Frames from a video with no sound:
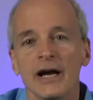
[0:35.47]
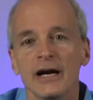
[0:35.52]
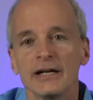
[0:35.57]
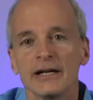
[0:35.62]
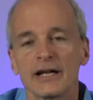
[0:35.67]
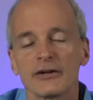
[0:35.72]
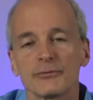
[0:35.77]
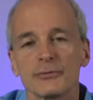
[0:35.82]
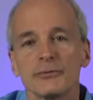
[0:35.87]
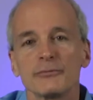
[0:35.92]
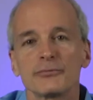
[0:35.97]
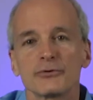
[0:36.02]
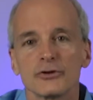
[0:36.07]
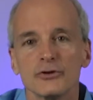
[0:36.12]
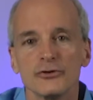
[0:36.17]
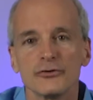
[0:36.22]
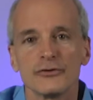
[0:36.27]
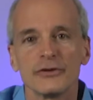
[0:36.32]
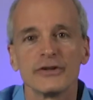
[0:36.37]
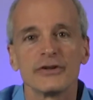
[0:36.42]
and has been
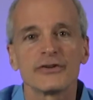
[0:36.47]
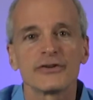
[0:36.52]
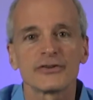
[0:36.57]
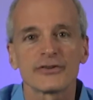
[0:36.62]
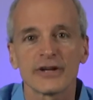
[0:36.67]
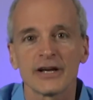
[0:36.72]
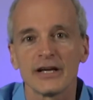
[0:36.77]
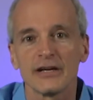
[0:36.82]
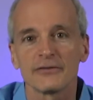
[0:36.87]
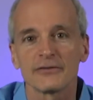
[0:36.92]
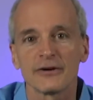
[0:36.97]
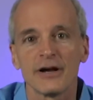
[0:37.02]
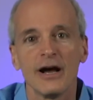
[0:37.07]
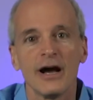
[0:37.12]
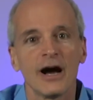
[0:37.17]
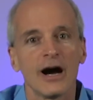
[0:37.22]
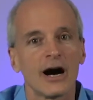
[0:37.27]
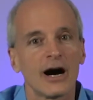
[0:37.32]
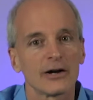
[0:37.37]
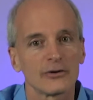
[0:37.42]
proven safe
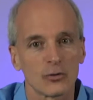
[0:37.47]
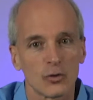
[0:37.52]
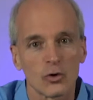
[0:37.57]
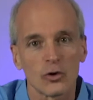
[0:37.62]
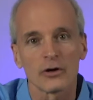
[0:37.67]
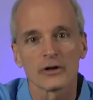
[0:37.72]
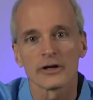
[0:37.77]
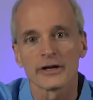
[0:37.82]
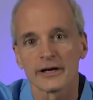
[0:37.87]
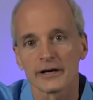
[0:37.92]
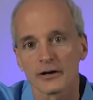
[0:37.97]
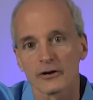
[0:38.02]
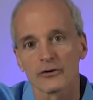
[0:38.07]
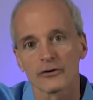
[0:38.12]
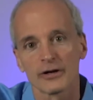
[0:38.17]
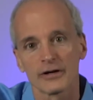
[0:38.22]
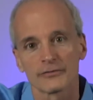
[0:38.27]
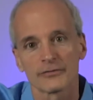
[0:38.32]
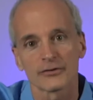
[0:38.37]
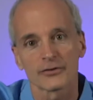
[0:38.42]
on all
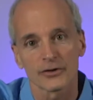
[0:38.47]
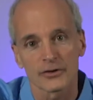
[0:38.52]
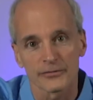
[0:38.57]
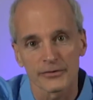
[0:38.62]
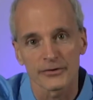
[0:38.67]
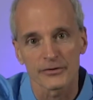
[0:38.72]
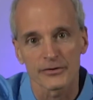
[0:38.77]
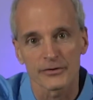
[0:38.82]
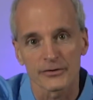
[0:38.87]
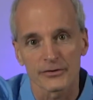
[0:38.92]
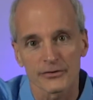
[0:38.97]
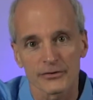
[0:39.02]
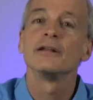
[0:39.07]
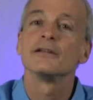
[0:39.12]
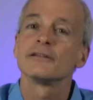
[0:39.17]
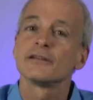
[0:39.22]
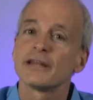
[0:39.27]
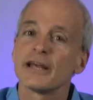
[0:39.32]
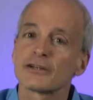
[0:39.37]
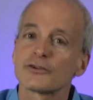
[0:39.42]
aircraft surfaces.
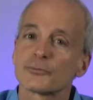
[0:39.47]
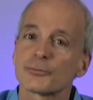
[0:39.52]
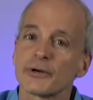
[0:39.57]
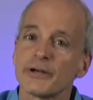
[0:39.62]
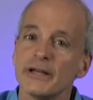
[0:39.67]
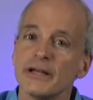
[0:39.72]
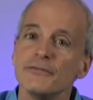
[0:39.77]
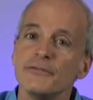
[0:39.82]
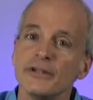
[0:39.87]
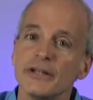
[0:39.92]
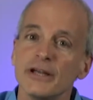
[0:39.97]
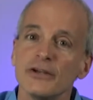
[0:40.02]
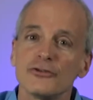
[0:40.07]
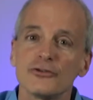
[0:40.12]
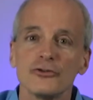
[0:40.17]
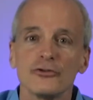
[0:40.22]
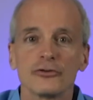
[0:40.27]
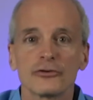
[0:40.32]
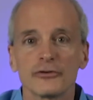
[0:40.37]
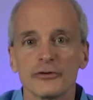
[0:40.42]
Techspray
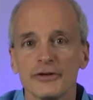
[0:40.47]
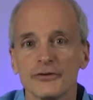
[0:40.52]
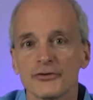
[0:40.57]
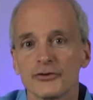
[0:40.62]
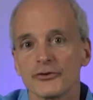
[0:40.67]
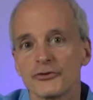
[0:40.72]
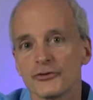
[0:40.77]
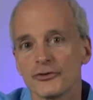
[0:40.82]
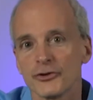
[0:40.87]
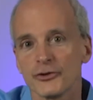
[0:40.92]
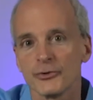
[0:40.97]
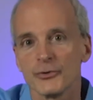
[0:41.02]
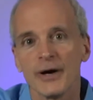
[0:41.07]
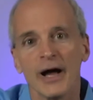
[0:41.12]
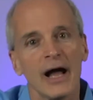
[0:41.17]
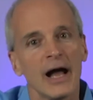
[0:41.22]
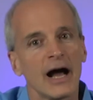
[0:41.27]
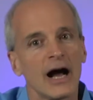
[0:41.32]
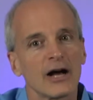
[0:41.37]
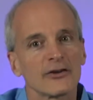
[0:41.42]
Aviation Degreaser 2
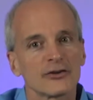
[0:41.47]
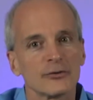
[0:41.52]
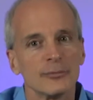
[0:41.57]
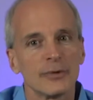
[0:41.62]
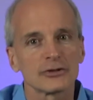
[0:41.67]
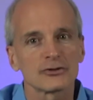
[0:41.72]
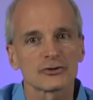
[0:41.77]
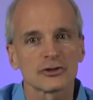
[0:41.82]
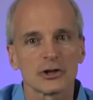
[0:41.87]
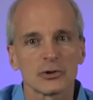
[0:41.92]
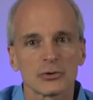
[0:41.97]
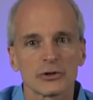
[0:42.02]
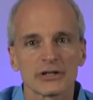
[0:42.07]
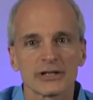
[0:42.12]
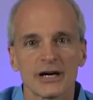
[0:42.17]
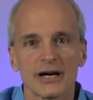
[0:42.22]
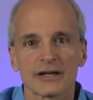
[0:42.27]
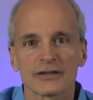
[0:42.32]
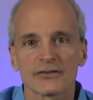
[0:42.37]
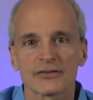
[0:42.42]
has a much lower
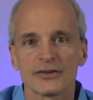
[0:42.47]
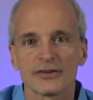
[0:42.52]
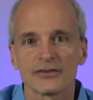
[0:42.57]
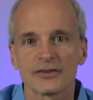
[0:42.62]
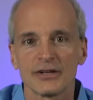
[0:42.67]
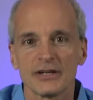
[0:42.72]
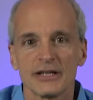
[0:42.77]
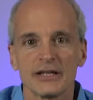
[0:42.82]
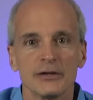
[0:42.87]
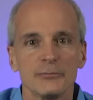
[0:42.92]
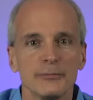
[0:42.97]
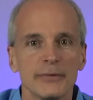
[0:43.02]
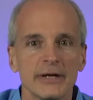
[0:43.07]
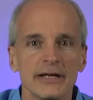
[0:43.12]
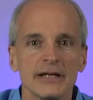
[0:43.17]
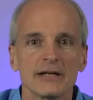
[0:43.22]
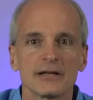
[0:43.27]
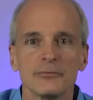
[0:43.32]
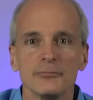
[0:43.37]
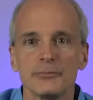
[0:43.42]
toxicity than
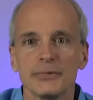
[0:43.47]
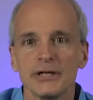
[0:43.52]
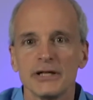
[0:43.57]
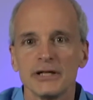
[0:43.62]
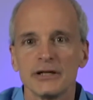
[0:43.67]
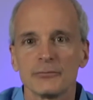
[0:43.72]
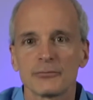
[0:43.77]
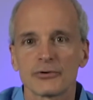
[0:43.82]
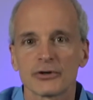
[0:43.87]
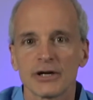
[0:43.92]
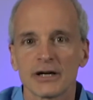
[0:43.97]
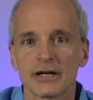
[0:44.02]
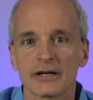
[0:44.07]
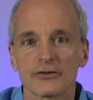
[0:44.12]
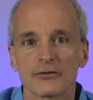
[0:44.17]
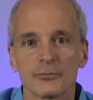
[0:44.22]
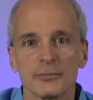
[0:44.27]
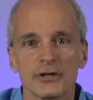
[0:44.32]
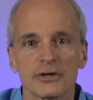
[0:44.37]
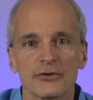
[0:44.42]
many competing
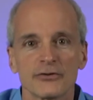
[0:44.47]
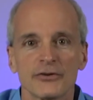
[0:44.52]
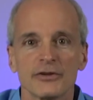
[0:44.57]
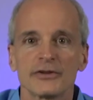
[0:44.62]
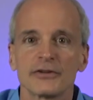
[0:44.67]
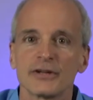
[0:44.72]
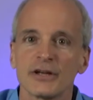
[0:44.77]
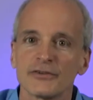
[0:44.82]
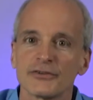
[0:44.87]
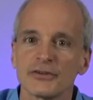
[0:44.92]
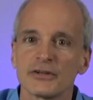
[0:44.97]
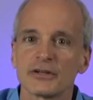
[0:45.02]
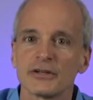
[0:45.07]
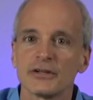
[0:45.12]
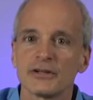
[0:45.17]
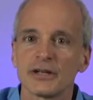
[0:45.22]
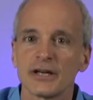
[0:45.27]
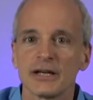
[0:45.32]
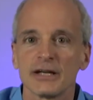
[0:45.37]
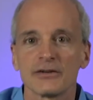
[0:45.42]
products because it doesn't
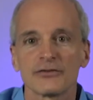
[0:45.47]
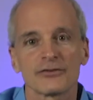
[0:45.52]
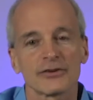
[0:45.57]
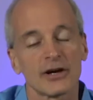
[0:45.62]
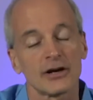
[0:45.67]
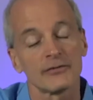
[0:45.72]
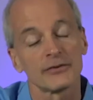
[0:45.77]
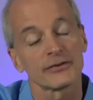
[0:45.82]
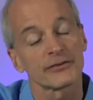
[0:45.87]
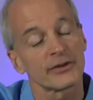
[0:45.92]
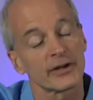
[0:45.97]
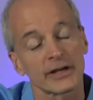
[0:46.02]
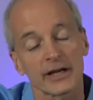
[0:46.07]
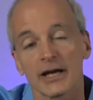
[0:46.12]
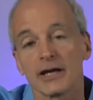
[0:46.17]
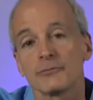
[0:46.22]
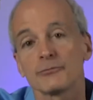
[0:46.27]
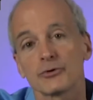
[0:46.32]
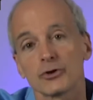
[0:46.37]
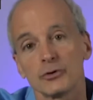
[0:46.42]
contain solvents like
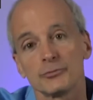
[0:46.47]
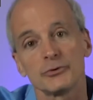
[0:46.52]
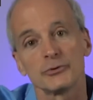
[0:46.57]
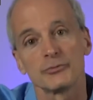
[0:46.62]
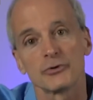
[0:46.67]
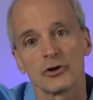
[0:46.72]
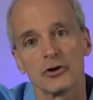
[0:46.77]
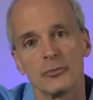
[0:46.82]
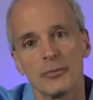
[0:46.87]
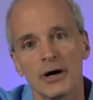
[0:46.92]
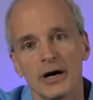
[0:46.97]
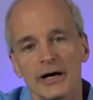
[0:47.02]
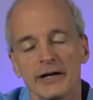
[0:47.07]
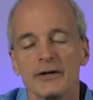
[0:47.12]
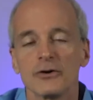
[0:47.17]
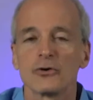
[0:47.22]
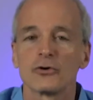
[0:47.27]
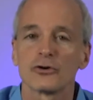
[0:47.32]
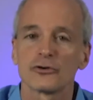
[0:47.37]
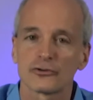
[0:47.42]
n-propyl bromide
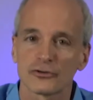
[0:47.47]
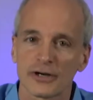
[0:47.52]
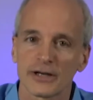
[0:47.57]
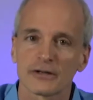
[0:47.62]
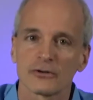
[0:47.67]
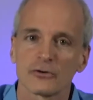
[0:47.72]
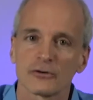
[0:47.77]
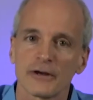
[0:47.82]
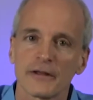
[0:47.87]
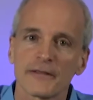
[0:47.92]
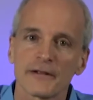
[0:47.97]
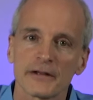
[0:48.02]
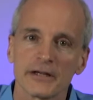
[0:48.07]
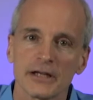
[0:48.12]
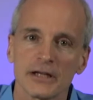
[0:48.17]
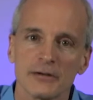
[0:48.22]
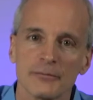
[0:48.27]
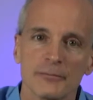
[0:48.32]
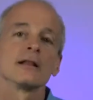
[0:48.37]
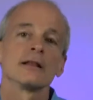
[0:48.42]
or trichloroethylene.